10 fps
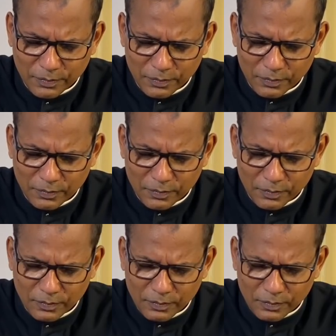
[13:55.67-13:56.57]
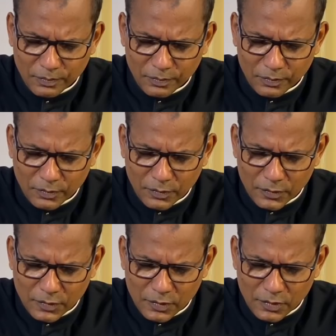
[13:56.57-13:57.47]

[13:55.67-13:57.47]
Nobody speaks.